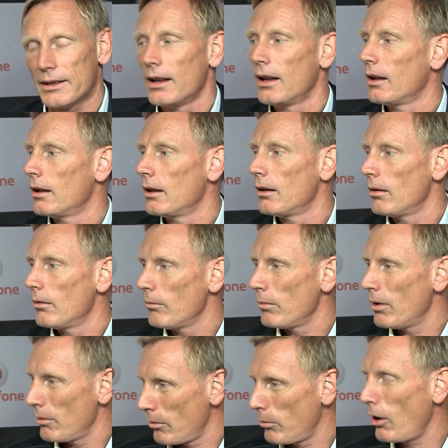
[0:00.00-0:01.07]
Yeah.
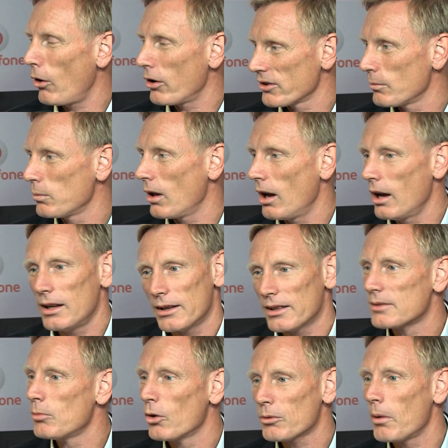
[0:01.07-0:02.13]
Uh, my power supply
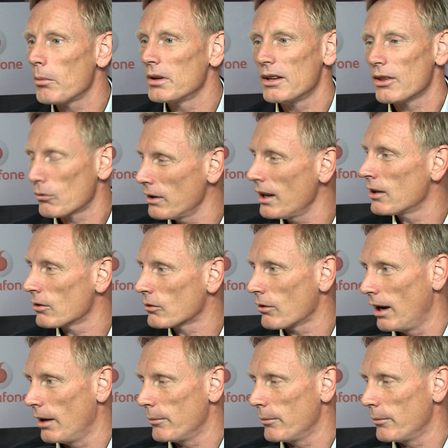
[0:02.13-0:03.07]
is most probably 300 grams.